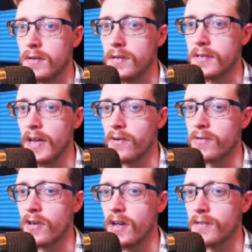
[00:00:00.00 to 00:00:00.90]
He's
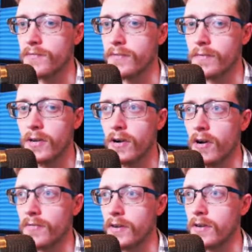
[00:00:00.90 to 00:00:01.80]
energized from the
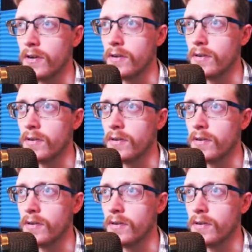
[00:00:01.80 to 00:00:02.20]
coffee. Good.